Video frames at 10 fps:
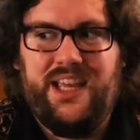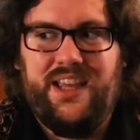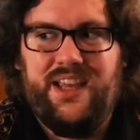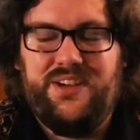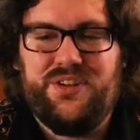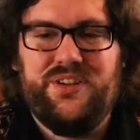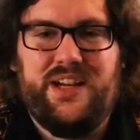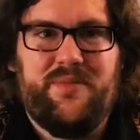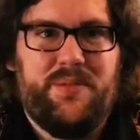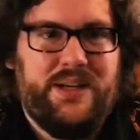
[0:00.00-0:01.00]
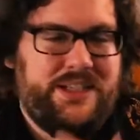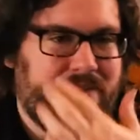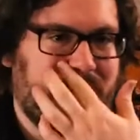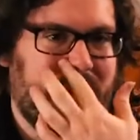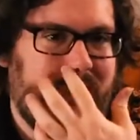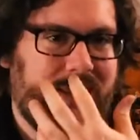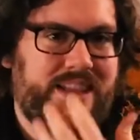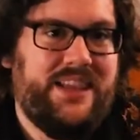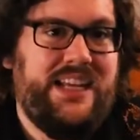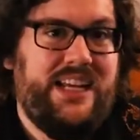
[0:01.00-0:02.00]
it turned out pretty differently
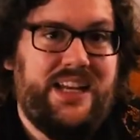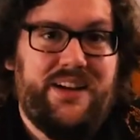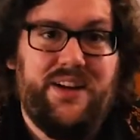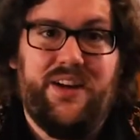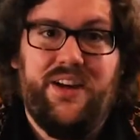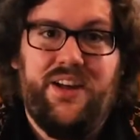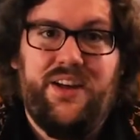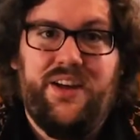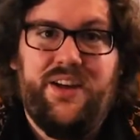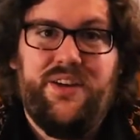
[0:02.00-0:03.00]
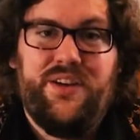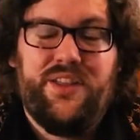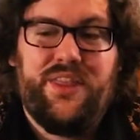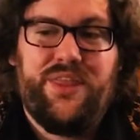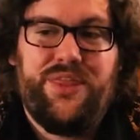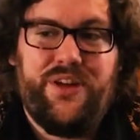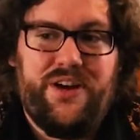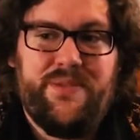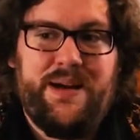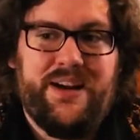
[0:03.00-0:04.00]
than Lee had
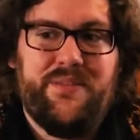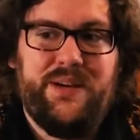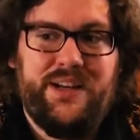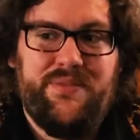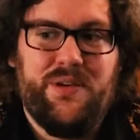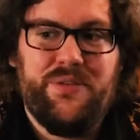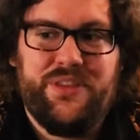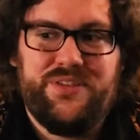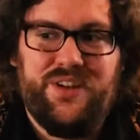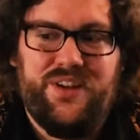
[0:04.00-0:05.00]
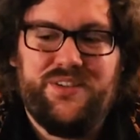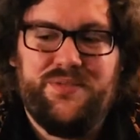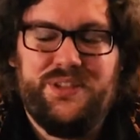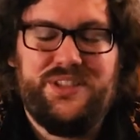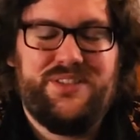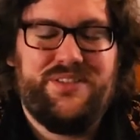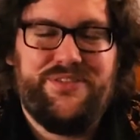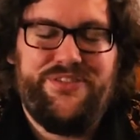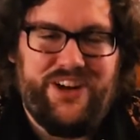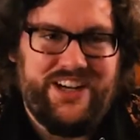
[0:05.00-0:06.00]
thought about it when he wrote the song, which is
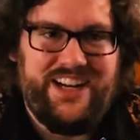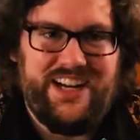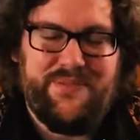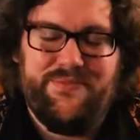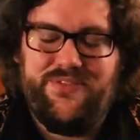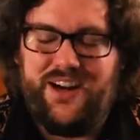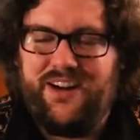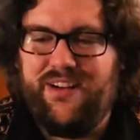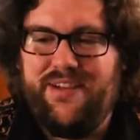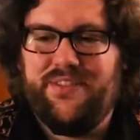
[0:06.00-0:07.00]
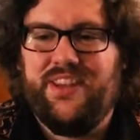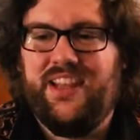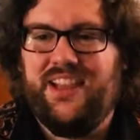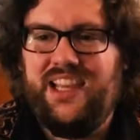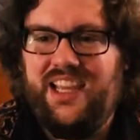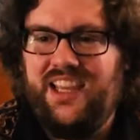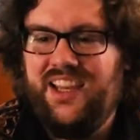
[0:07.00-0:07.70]
fun, and I'm very grateful that Lee